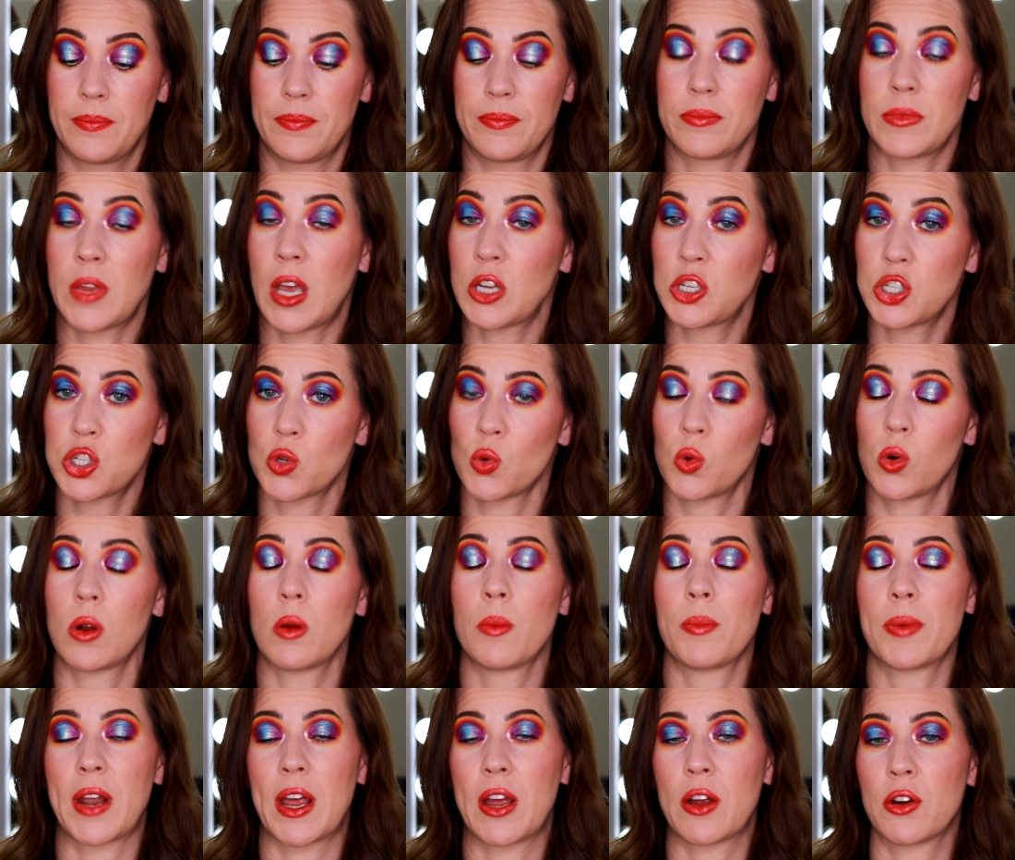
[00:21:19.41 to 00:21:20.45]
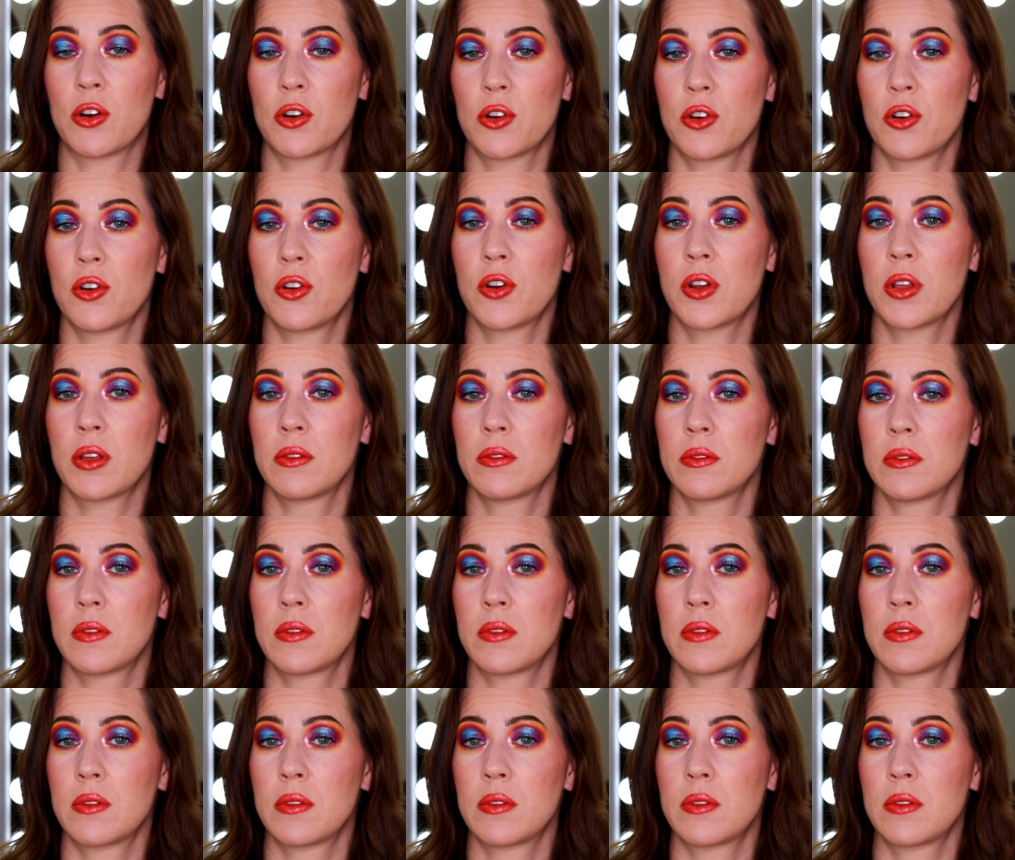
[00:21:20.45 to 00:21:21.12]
Not sure, but I heard